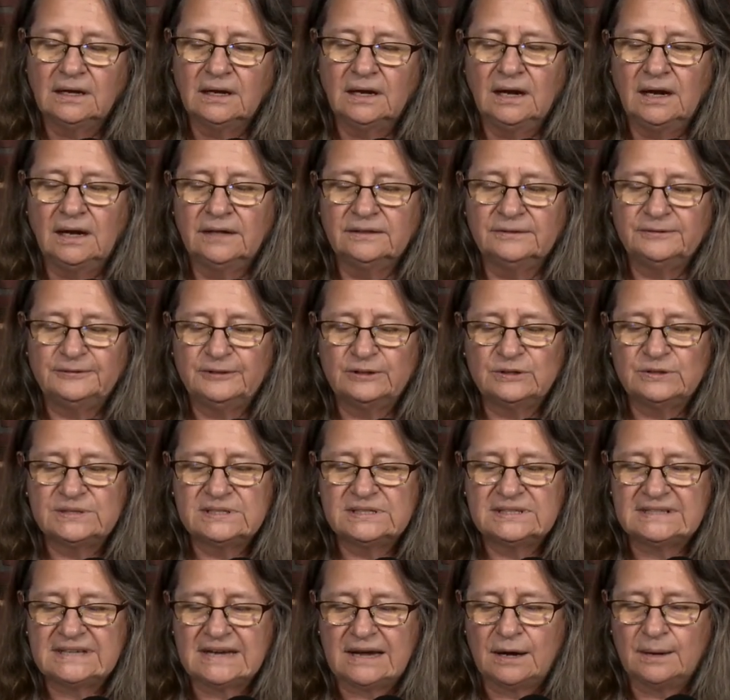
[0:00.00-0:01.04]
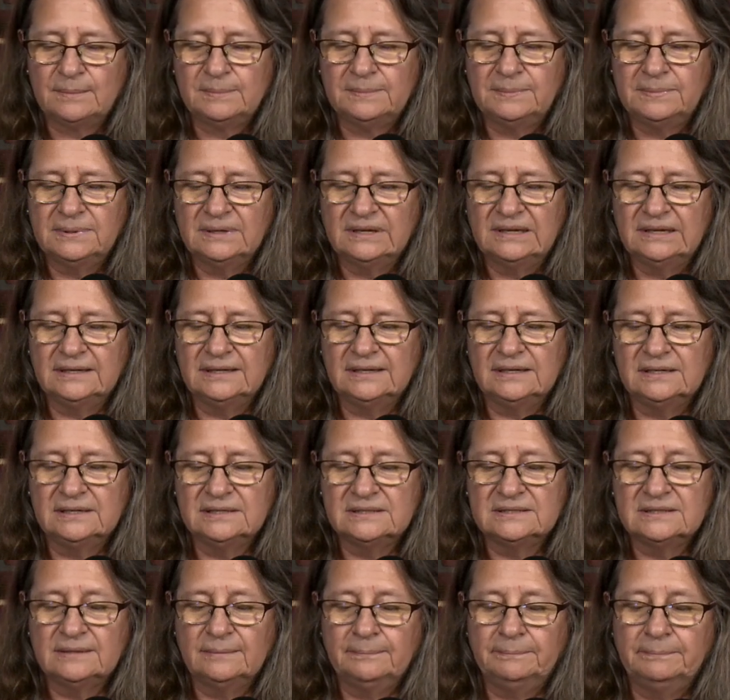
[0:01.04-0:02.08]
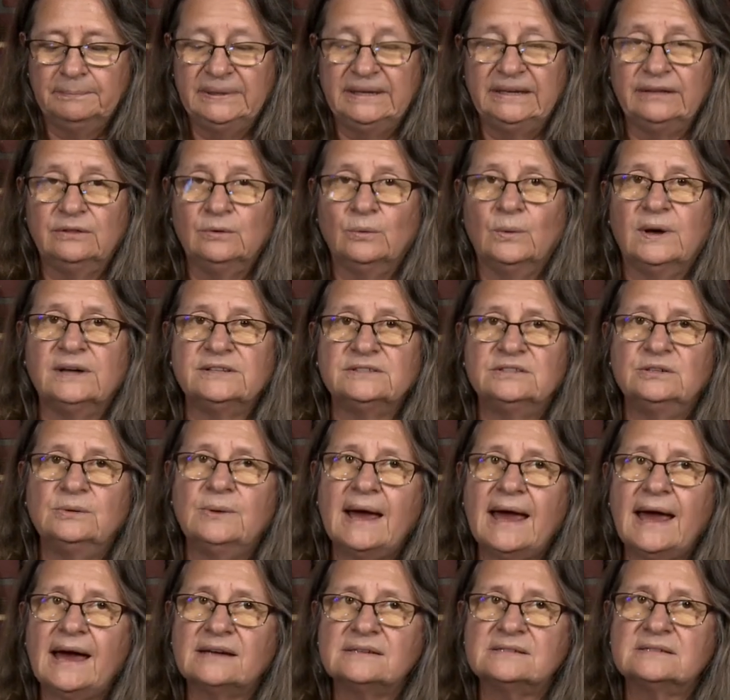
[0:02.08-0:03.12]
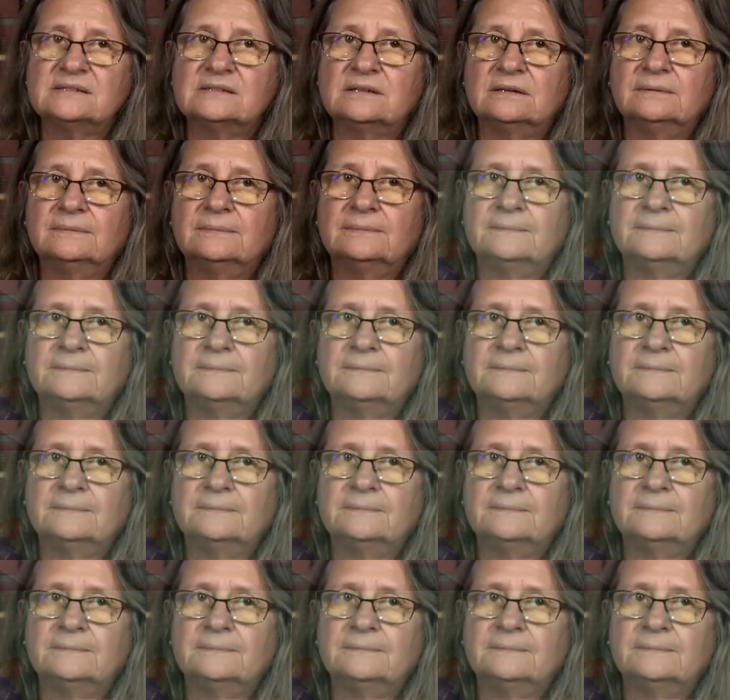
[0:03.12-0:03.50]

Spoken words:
And the first step is be the one to ask.